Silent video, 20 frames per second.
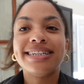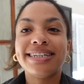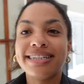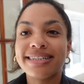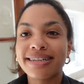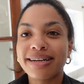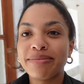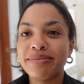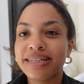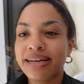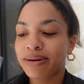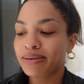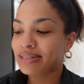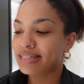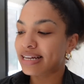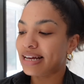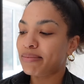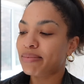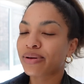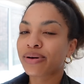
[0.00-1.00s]
She's come out
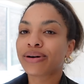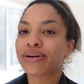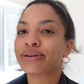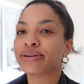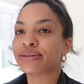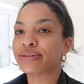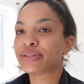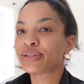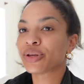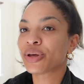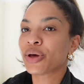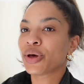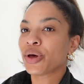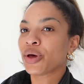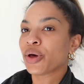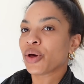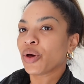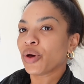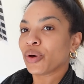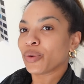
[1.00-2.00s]
today because
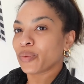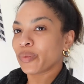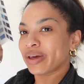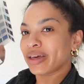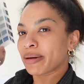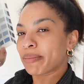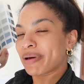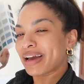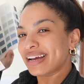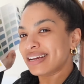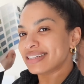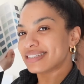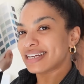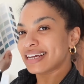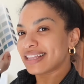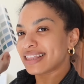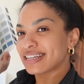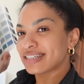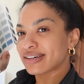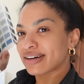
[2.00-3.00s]
we are
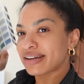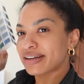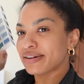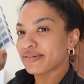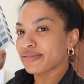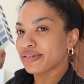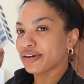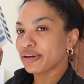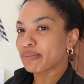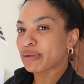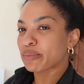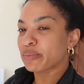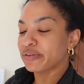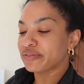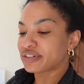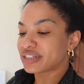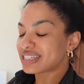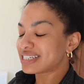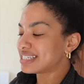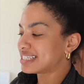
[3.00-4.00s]
painting the dining room and we've
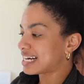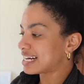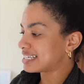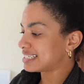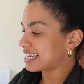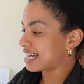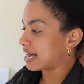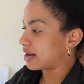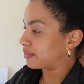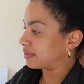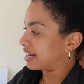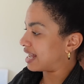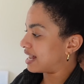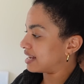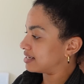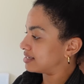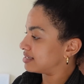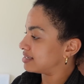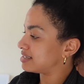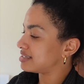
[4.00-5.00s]
just sat down
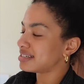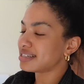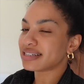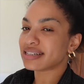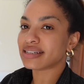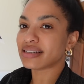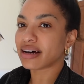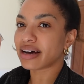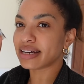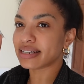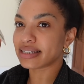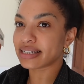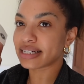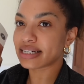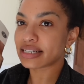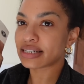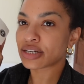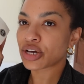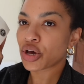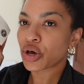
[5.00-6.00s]
and
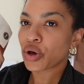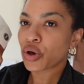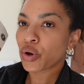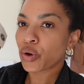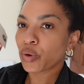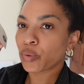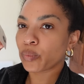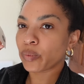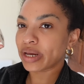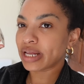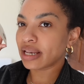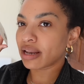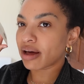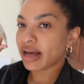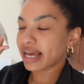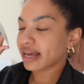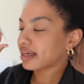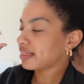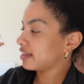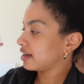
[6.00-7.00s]
decided we
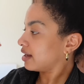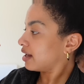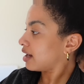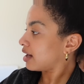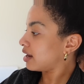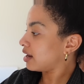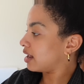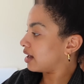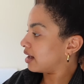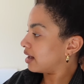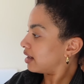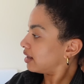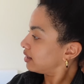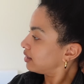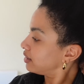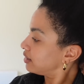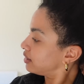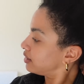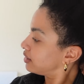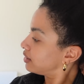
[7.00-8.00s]
like the colour
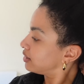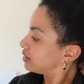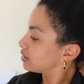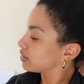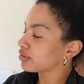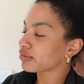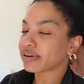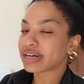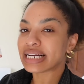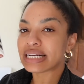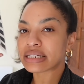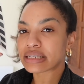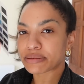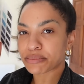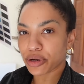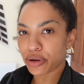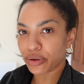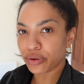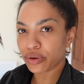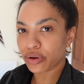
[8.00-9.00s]
Green
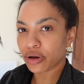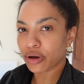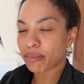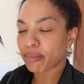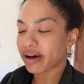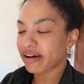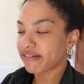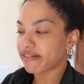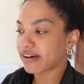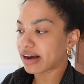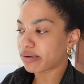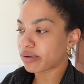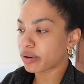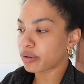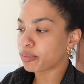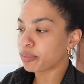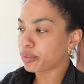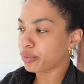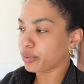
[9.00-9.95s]
Smoke by Farrow and